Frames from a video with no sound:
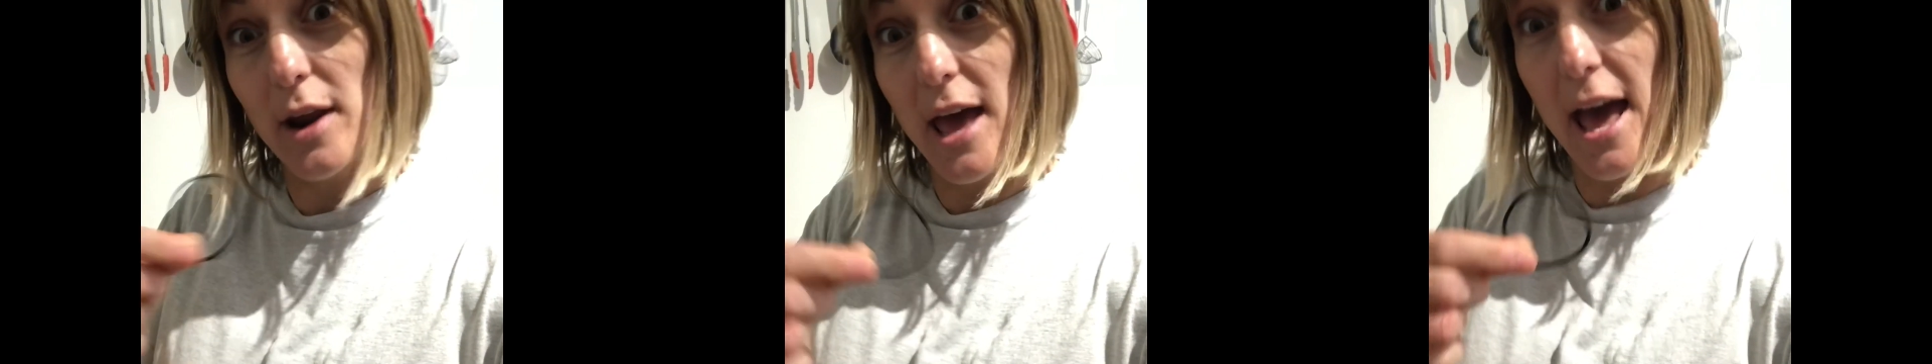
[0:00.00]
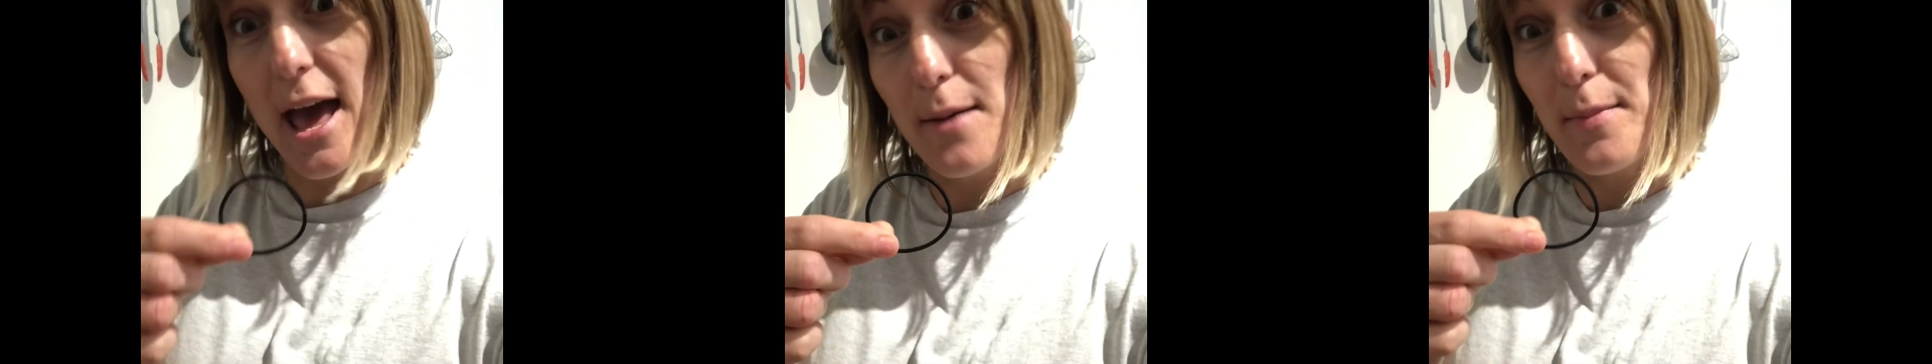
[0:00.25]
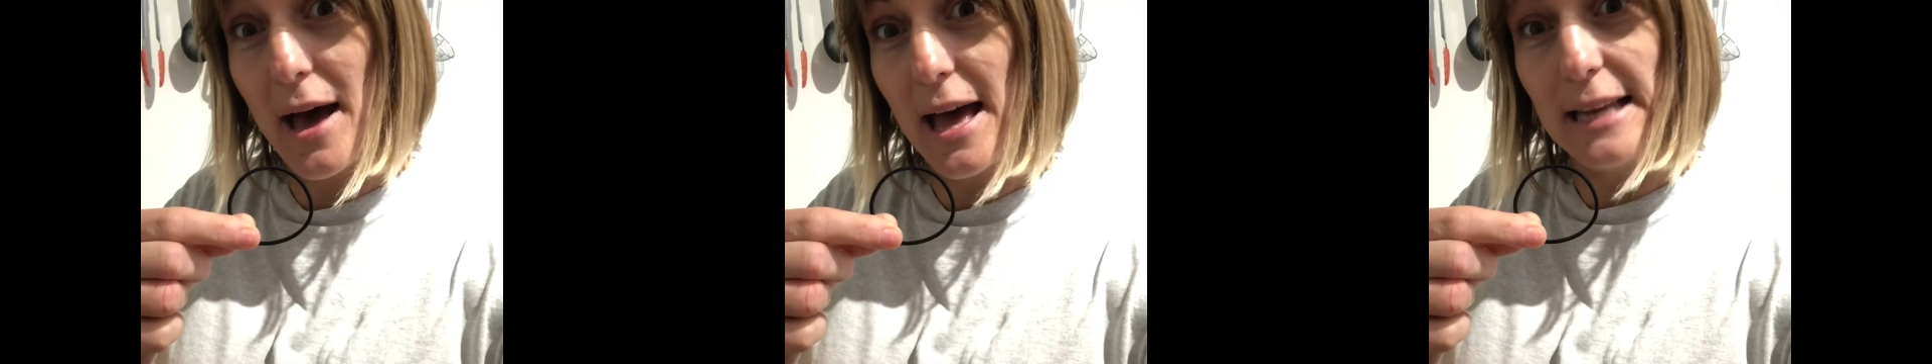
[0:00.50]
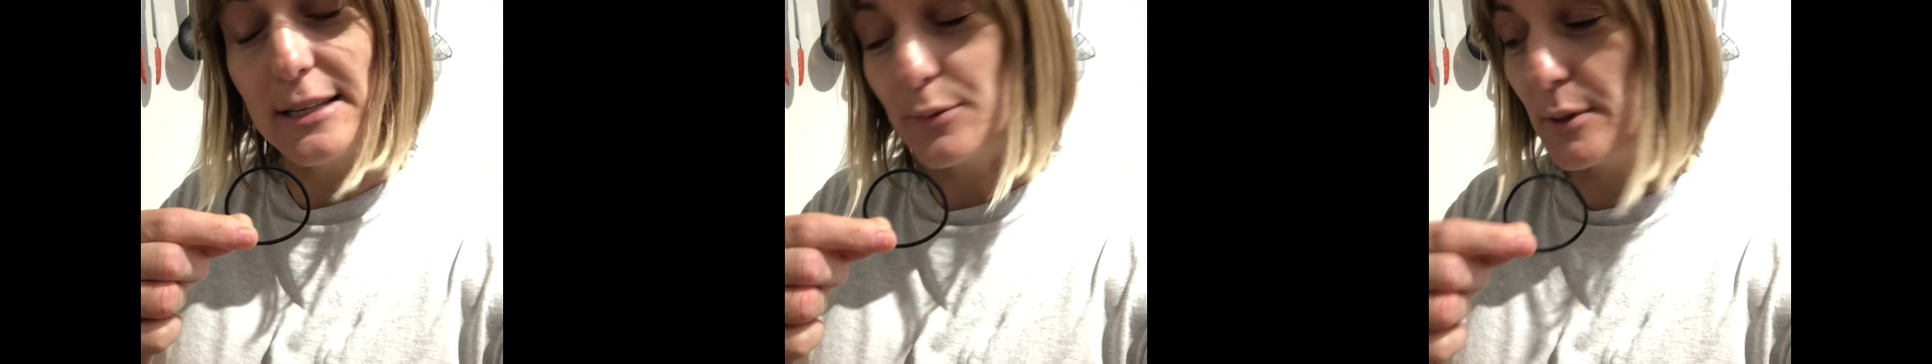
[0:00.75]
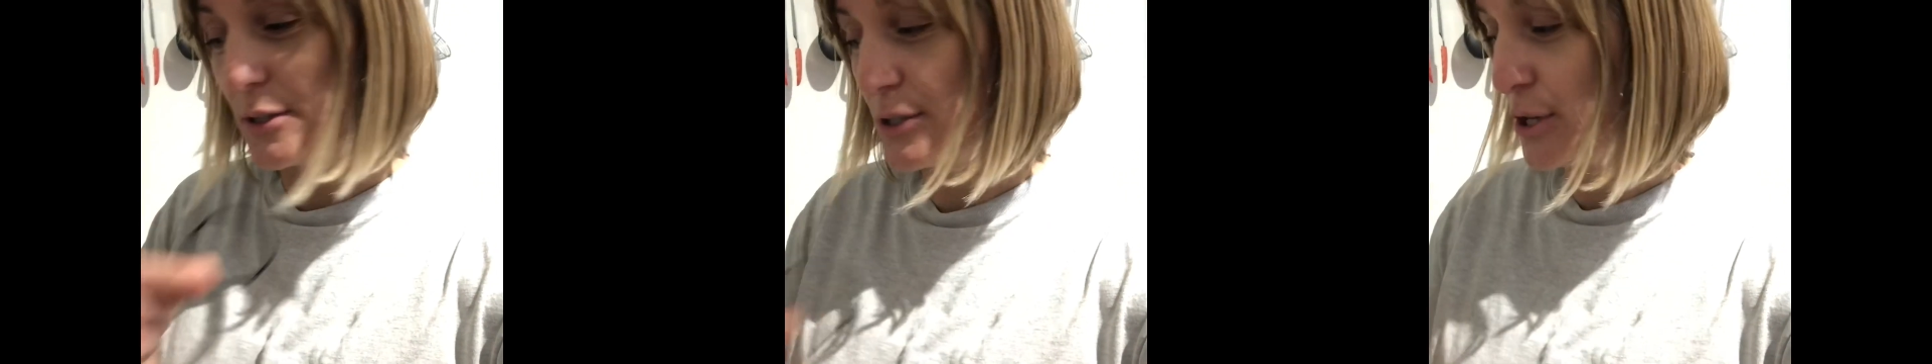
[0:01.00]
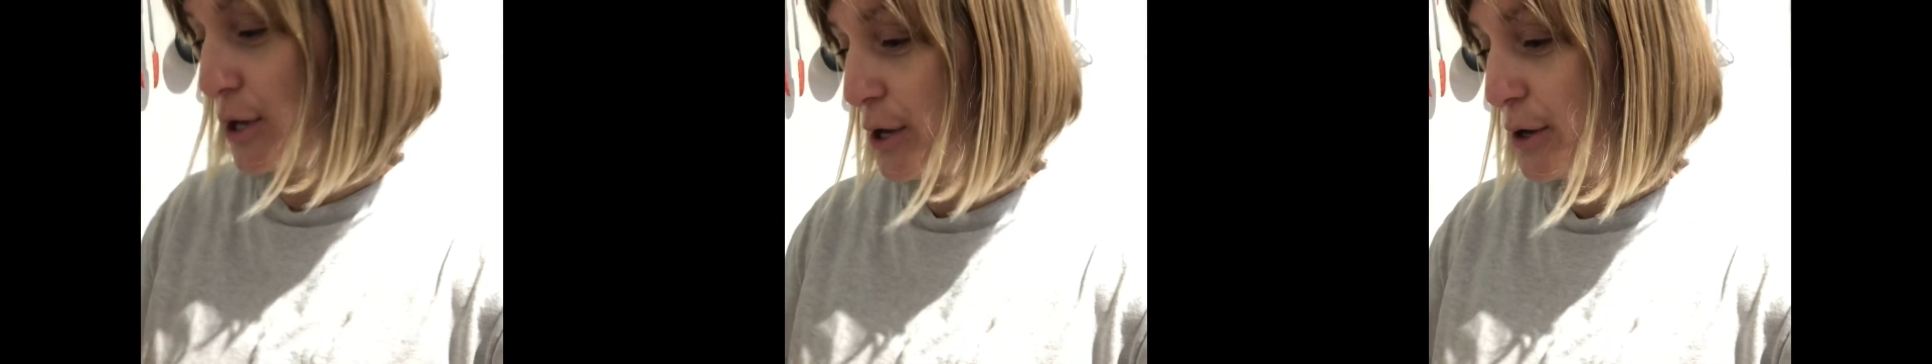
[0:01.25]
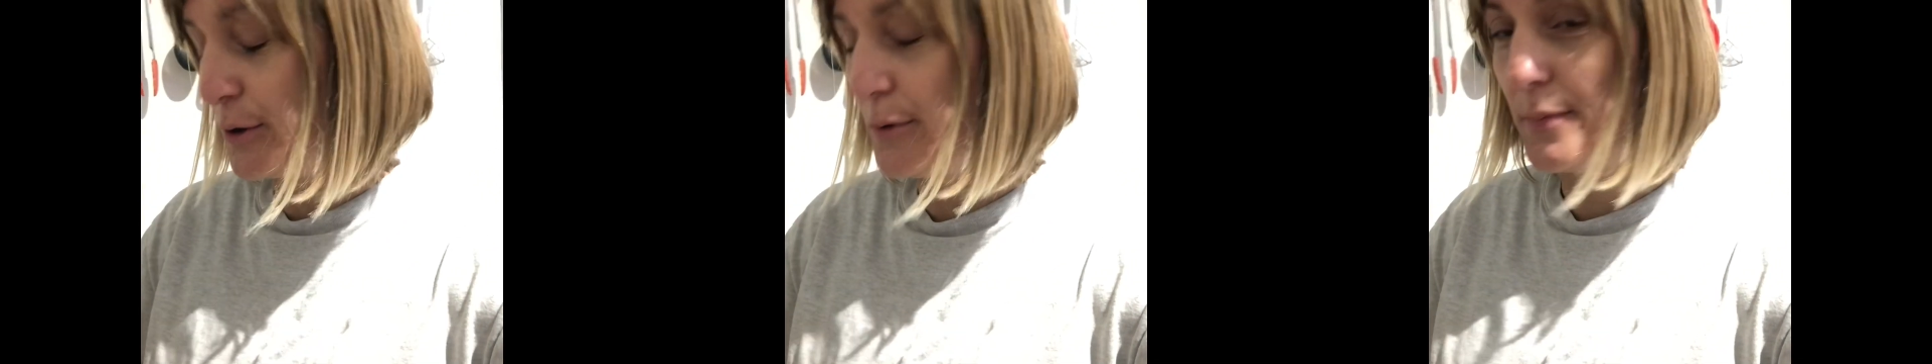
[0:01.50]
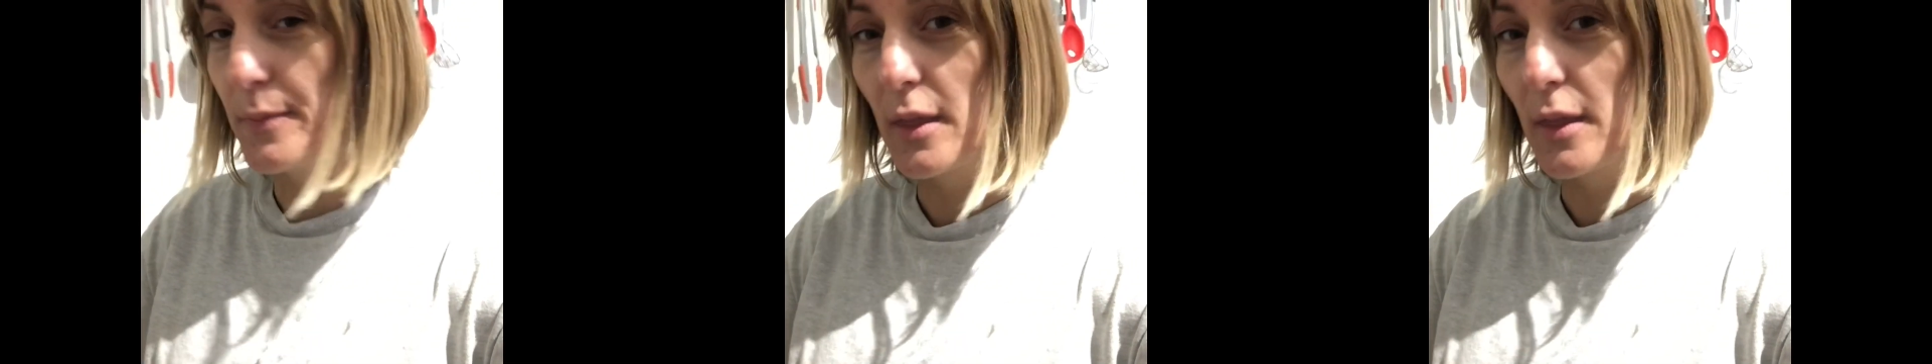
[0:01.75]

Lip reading: a hairband will do,